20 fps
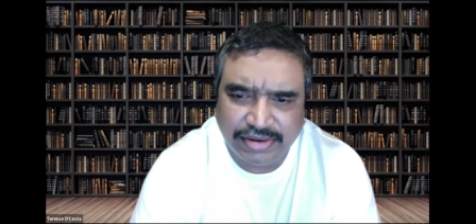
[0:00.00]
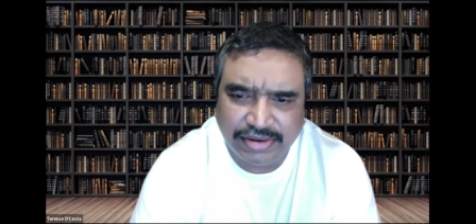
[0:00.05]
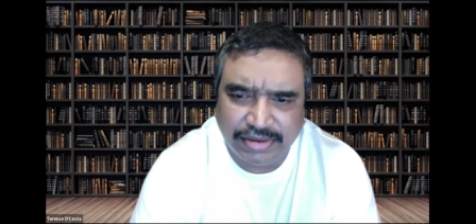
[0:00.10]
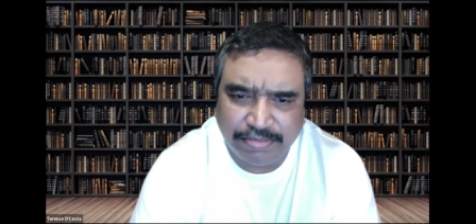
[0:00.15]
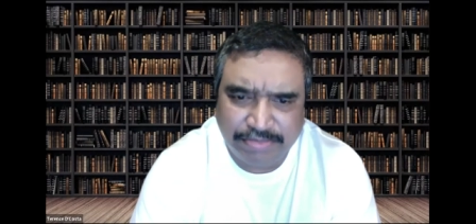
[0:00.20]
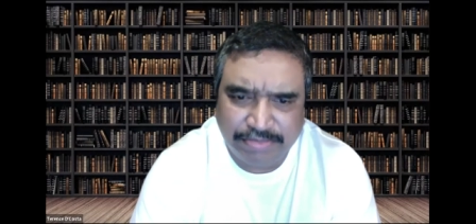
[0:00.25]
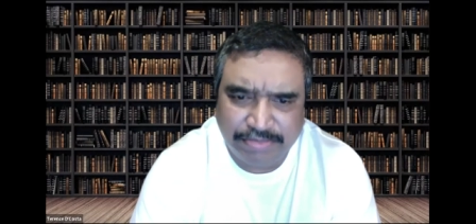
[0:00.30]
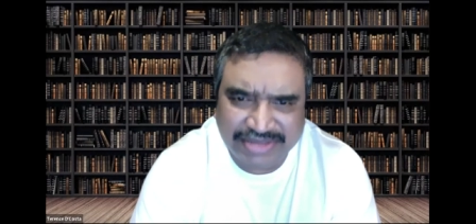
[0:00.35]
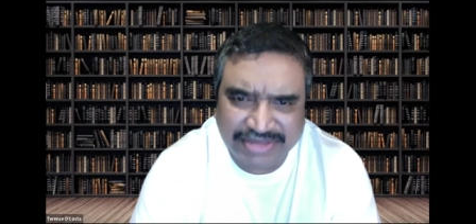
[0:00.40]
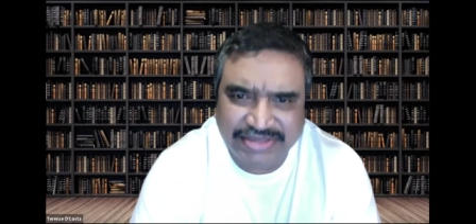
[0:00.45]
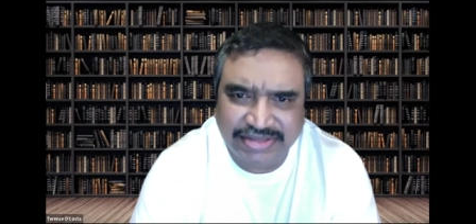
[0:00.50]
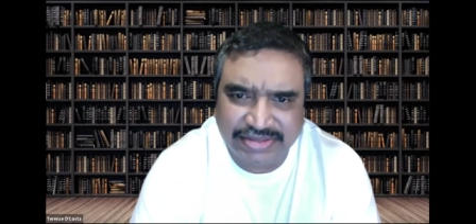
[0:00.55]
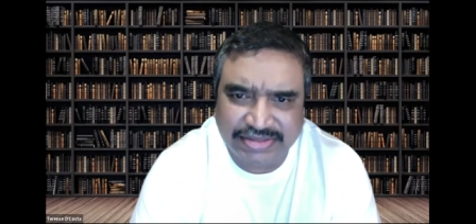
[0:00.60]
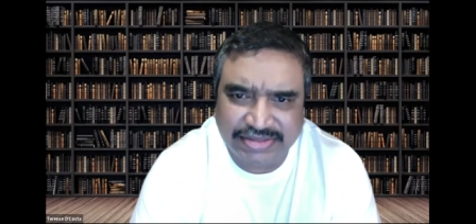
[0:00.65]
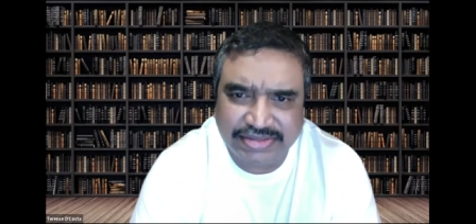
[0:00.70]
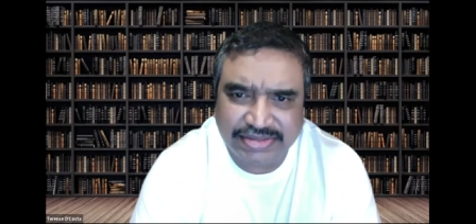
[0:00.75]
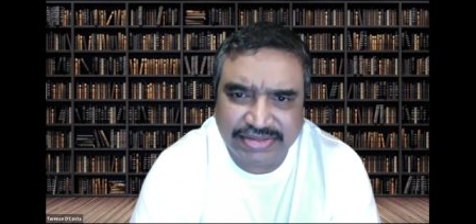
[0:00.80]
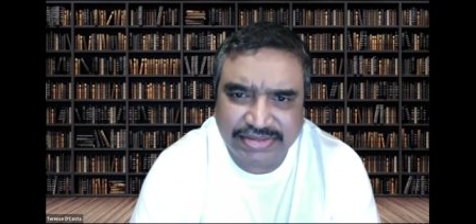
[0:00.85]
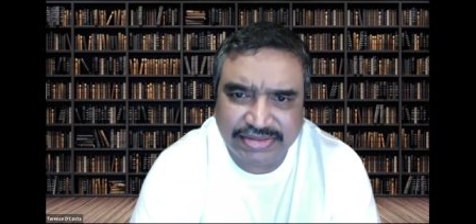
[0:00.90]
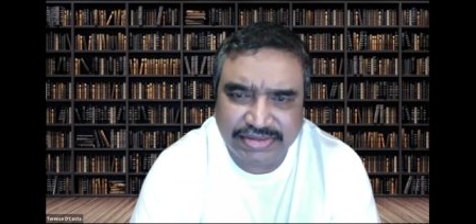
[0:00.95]

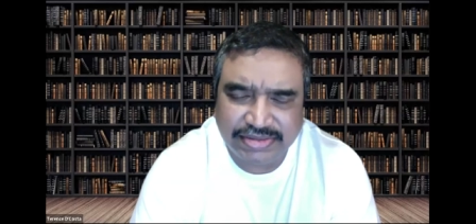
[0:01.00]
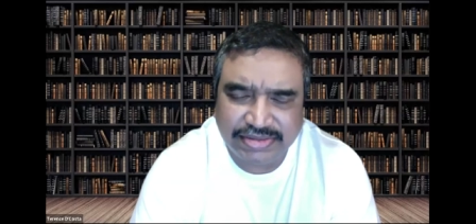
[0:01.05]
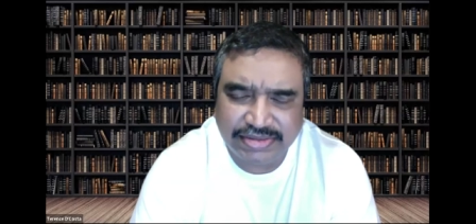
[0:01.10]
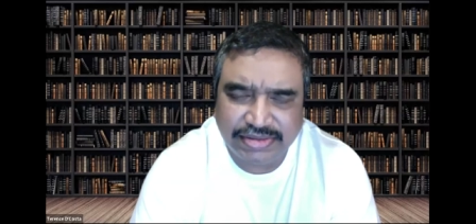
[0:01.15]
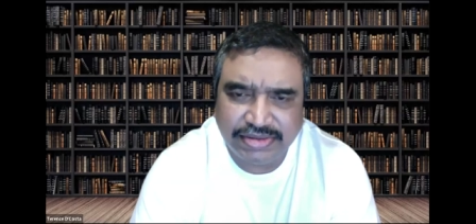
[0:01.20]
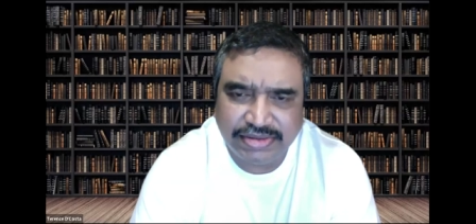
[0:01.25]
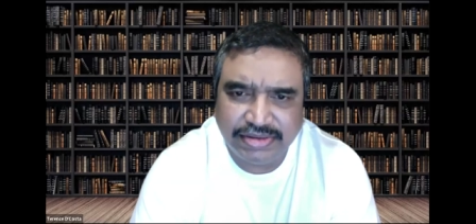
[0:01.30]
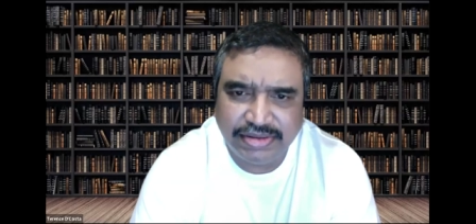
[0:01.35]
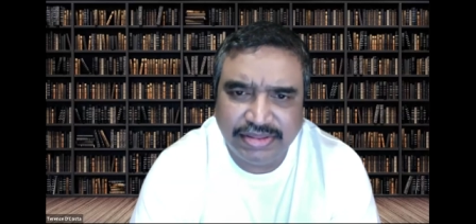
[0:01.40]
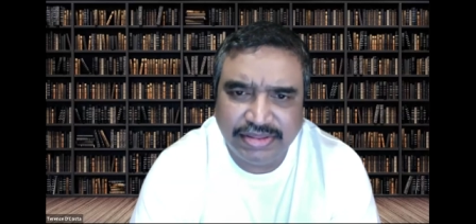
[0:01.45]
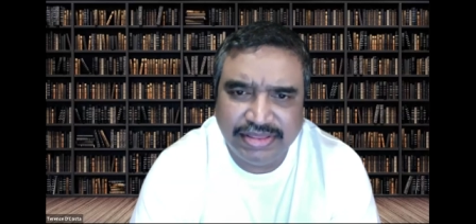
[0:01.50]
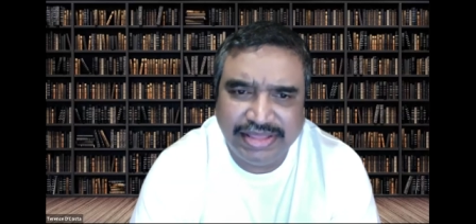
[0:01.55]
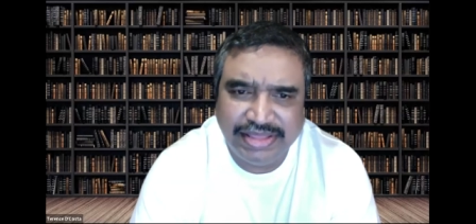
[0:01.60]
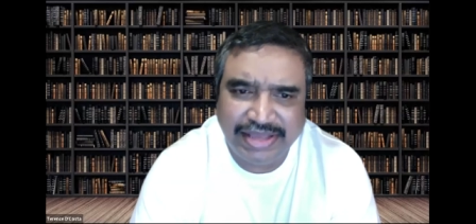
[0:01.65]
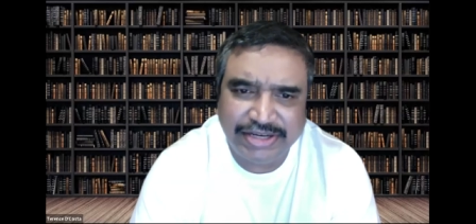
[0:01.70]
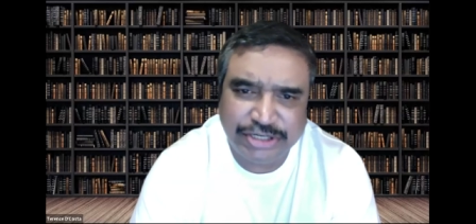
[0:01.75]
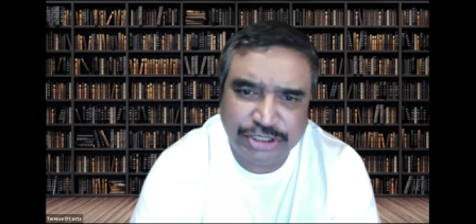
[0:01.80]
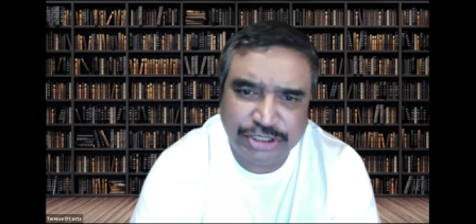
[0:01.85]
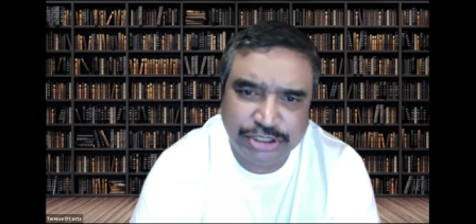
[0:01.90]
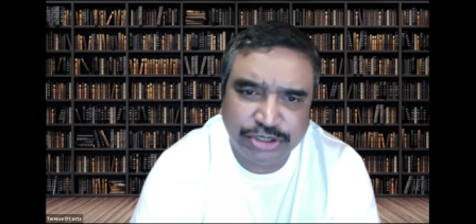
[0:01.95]
presence, there
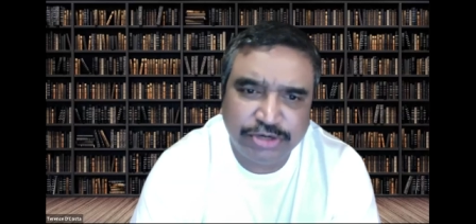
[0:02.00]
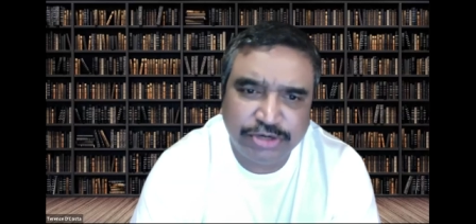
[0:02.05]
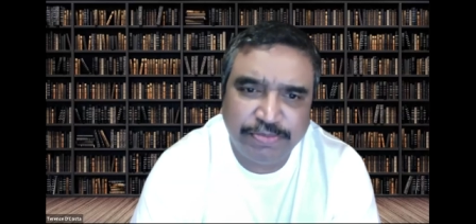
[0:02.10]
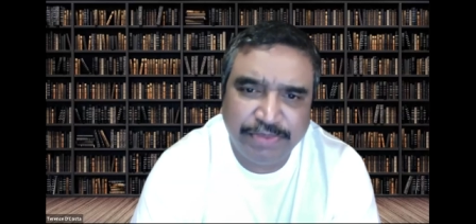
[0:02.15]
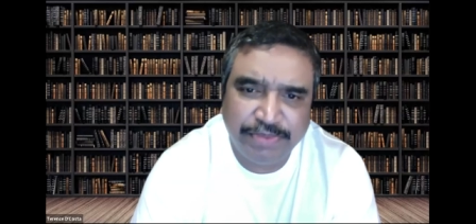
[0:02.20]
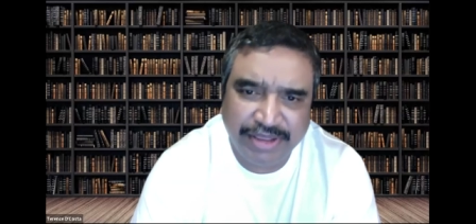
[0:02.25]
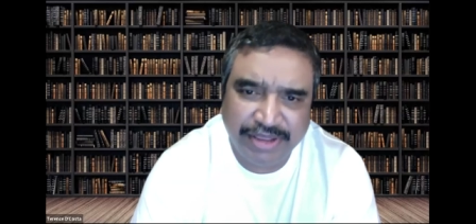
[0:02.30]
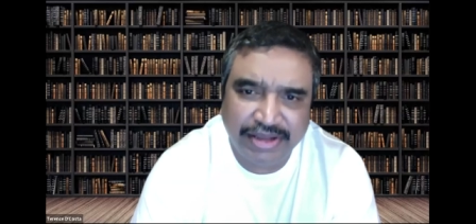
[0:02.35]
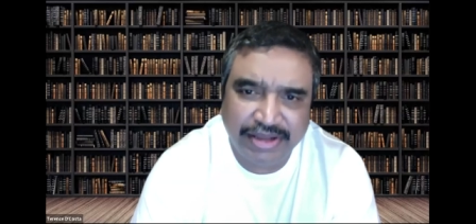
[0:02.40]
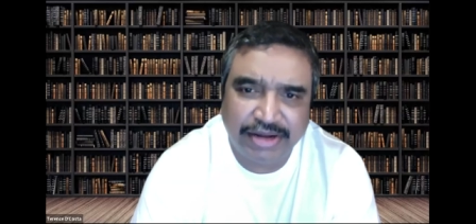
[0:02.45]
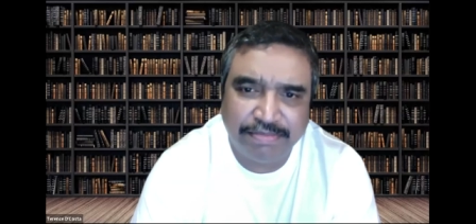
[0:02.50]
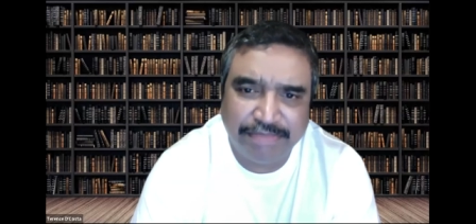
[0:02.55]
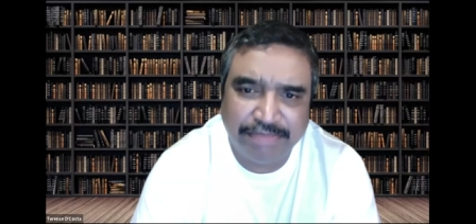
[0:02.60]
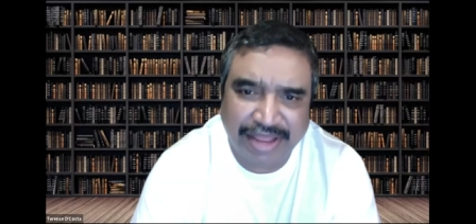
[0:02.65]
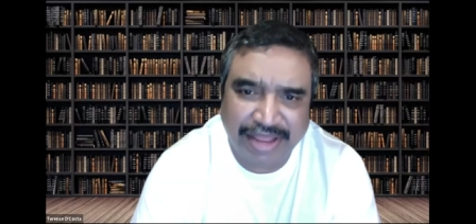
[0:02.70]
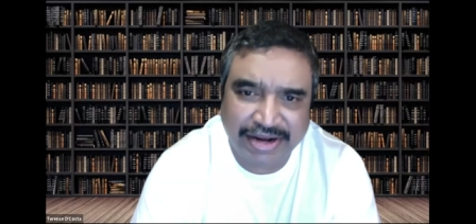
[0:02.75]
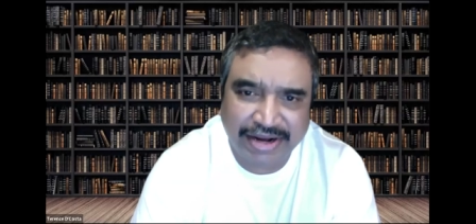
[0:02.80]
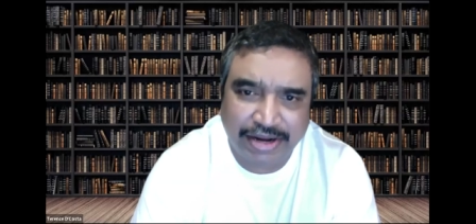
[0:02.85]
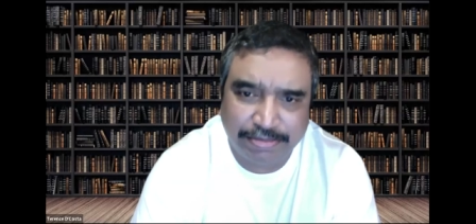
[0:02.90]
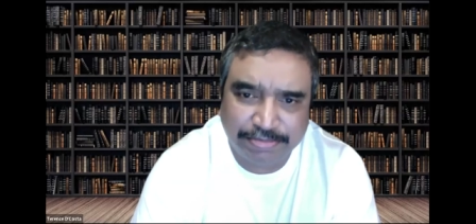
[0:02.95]
should be a
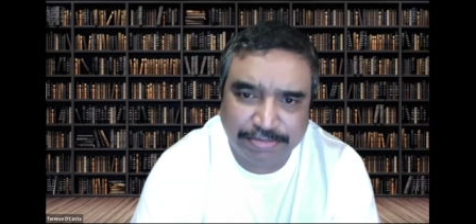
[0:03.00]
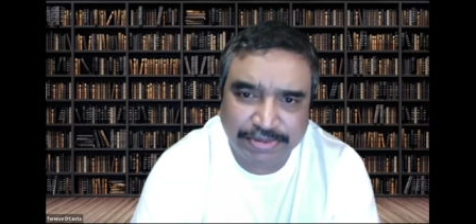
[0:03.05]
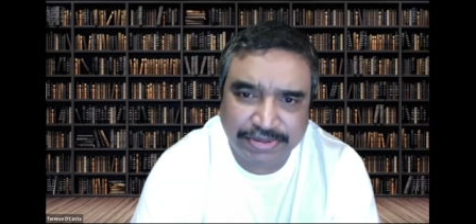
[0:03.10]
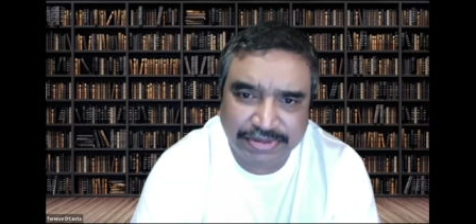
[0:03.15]
backup,